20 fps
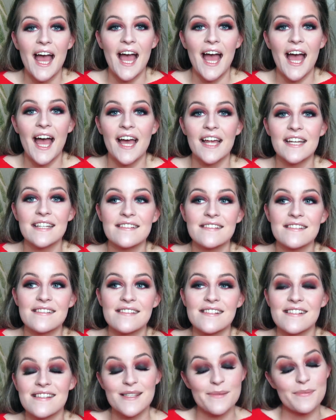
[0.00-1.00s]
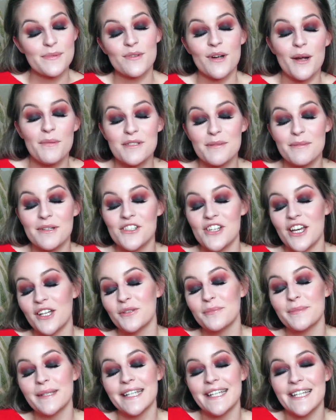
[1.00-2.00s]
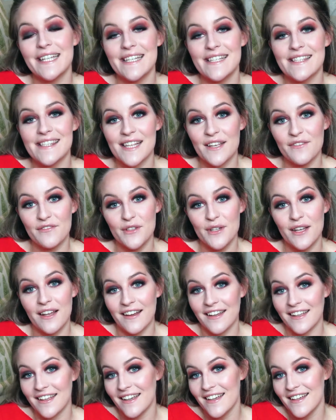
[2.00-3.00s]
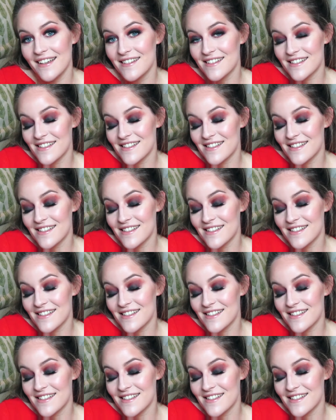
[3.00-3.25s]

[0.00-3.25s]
And subscribe to my channel please if you like it,